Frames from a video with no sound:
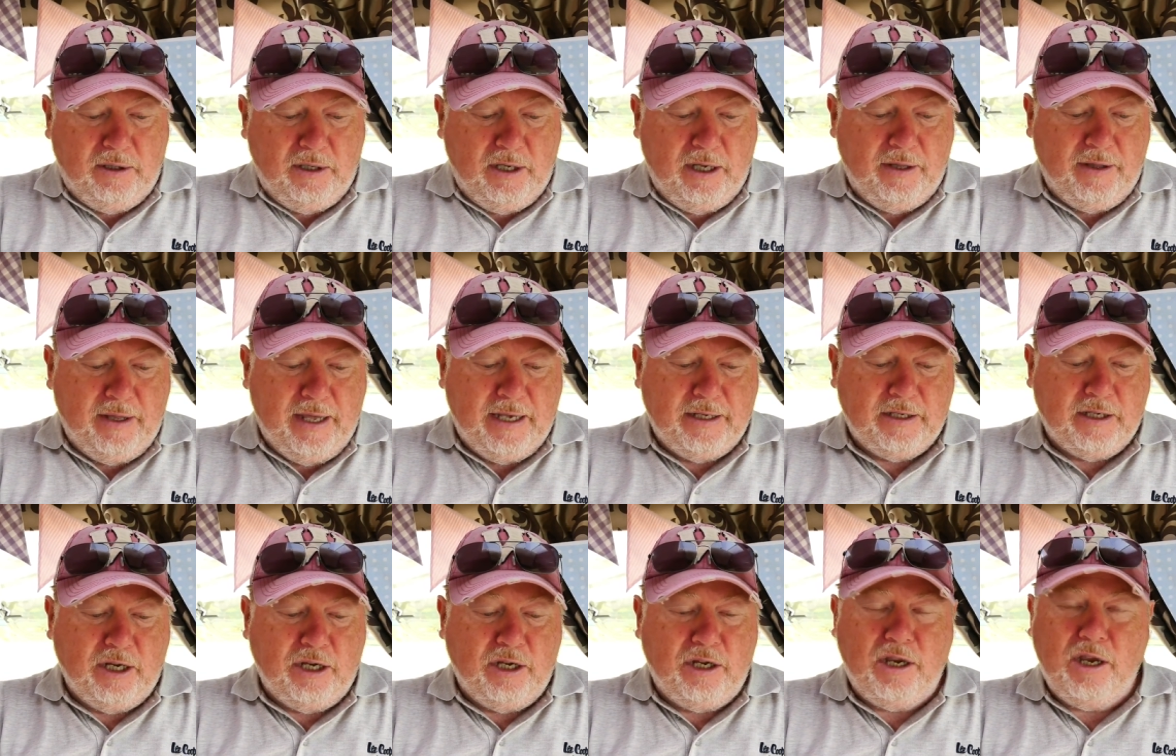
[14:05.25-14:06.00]
and
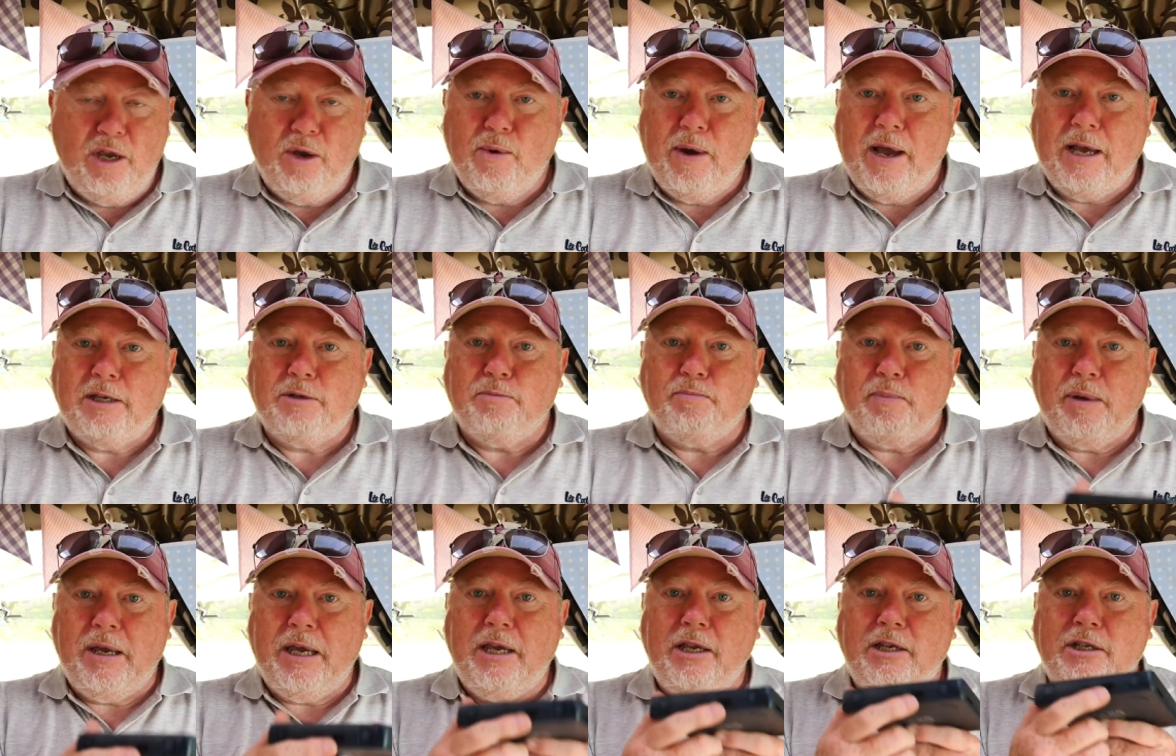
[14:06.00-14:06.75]
there's a
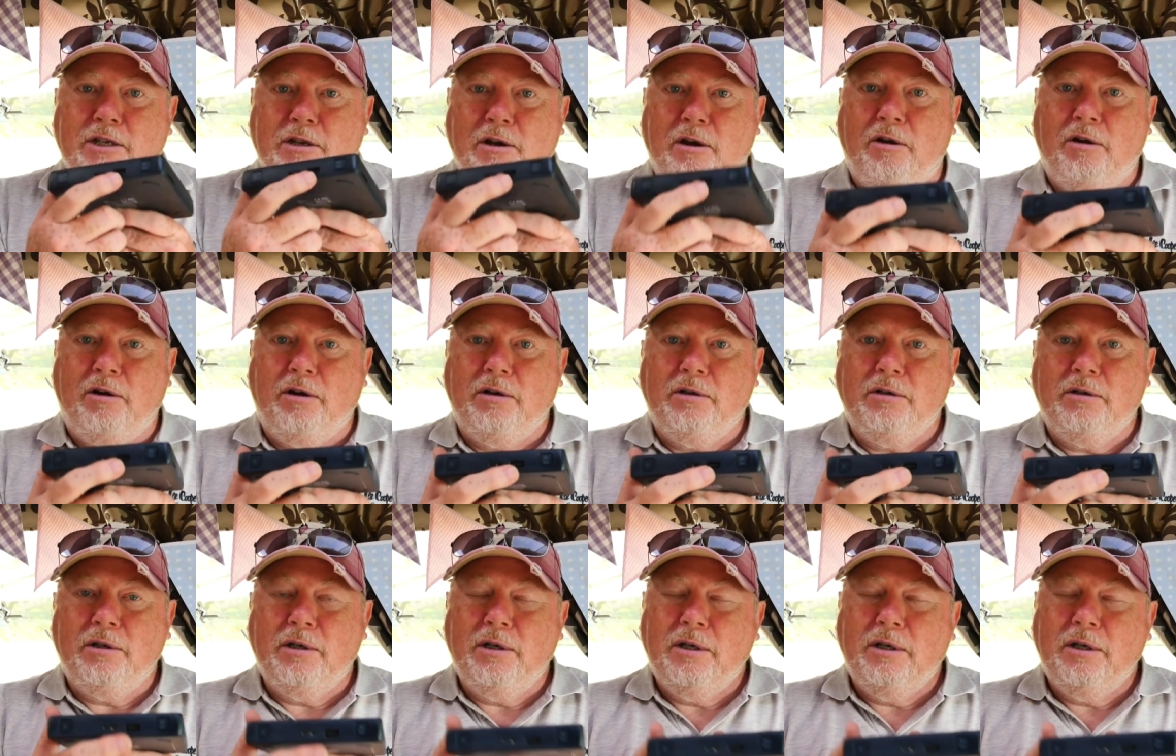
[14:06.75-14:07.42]
USB slot